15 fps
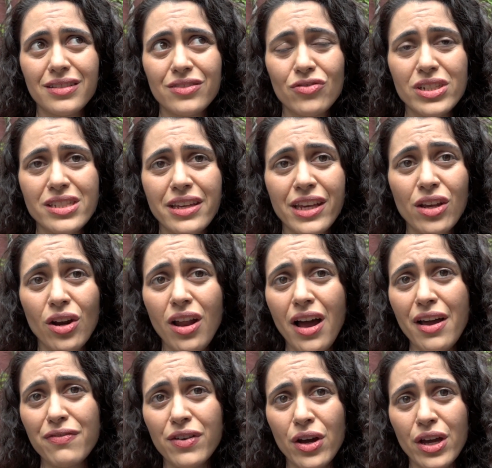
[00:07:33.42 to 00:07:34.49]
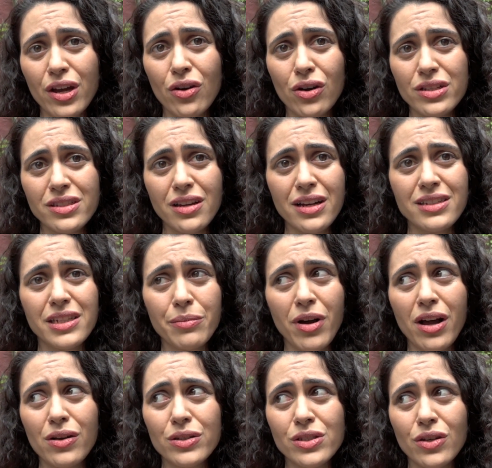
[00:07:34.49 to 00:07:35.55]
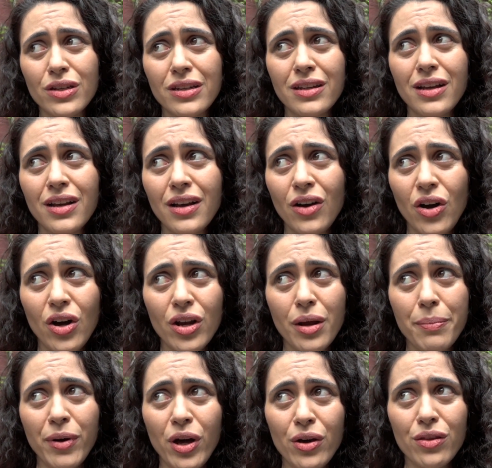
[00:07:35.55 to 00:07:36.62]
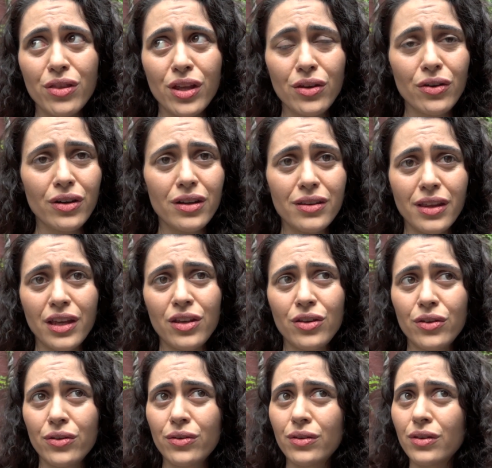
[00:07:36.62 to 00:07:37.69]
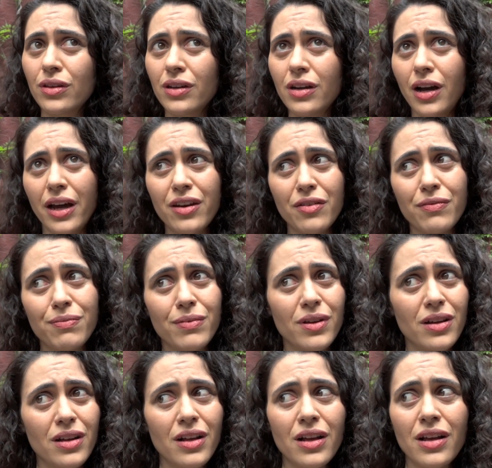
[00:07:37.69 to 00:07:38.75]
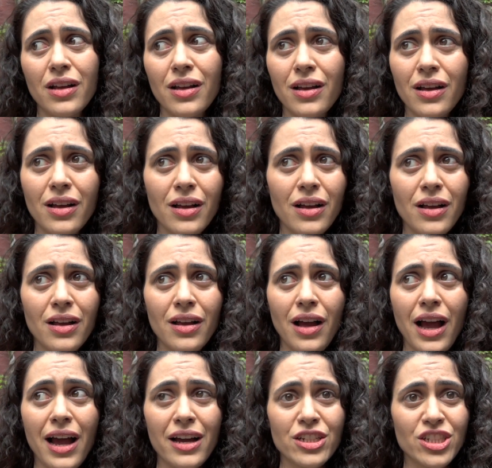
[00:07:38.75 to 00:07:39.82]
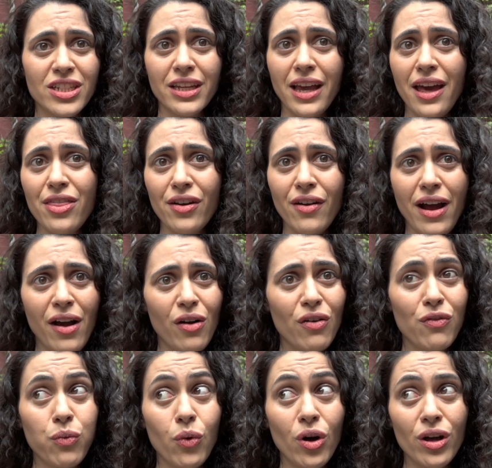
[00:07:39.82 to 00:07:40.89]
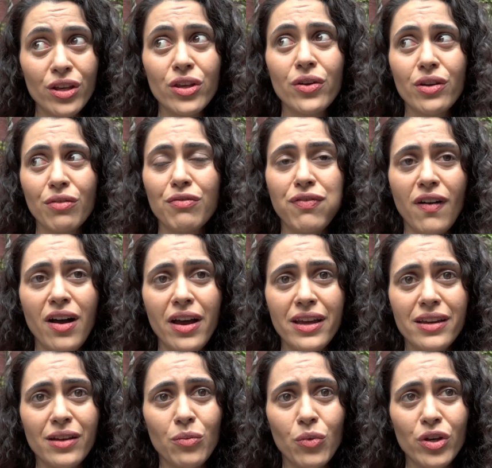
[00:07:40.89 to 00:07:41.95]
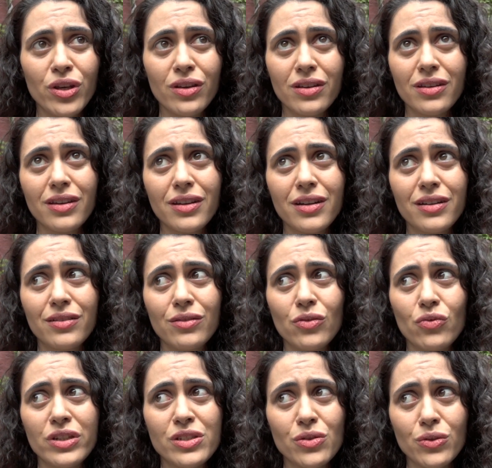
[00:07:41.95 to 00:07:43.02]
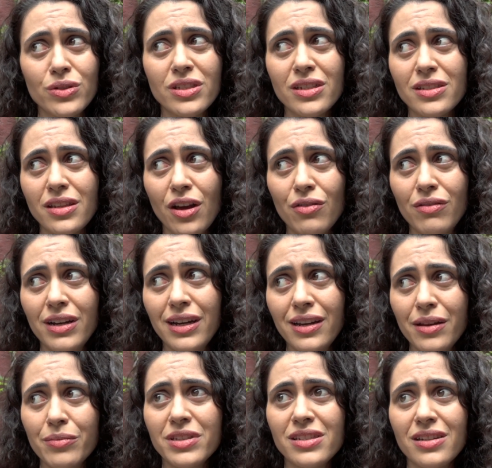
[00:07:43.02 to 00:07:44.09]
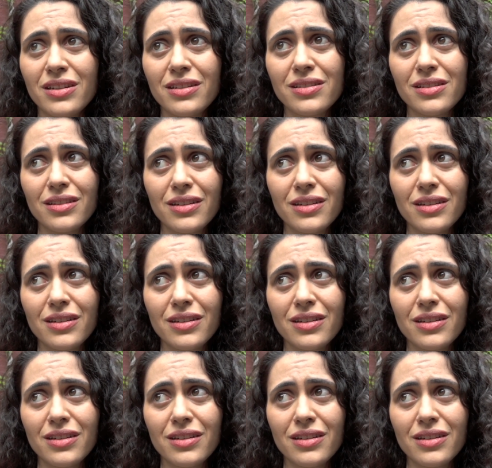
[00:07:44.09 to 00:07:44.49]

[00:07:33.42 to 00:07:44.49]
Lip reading: risking your life going across 90 miles on a boat that you kind of hash together out of what you can find and what resources that are really limited.